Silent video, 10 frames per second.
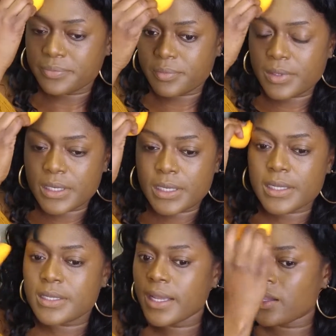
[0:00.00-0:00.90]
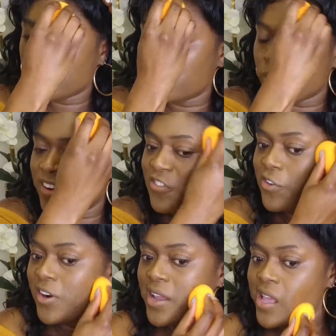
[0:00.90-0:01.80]
blending it down through my
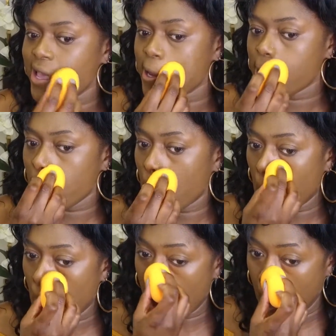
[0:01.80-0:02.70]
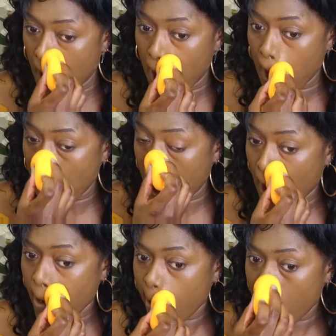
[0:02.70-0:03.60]
forehead
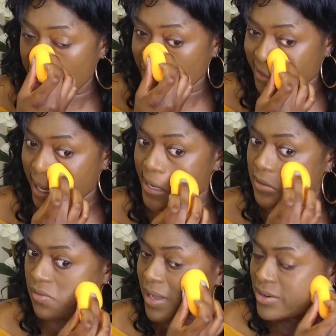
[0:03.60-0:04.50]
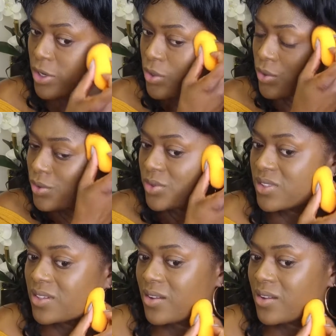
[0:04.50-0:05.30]
and the sides of my nose.